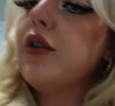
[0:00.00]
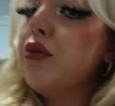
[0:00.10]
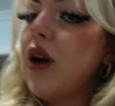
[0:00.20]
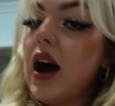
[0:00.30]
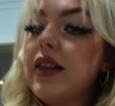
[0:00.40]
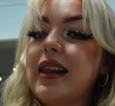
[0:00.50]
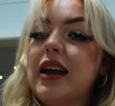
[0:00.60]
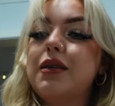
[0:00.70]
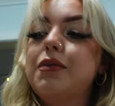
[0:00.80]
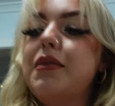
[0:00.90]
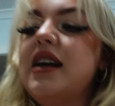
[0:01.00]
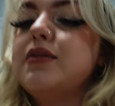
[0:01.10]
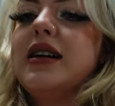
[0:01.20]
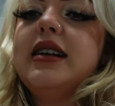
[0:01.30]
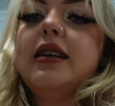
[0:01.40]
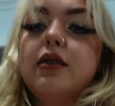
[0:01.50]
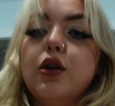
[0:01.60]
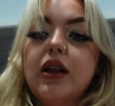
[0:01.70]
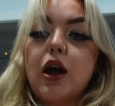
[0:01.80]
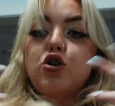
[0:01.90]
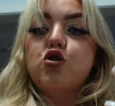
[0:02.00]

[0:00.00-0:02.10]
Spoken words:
of a bra that like makes my titties look like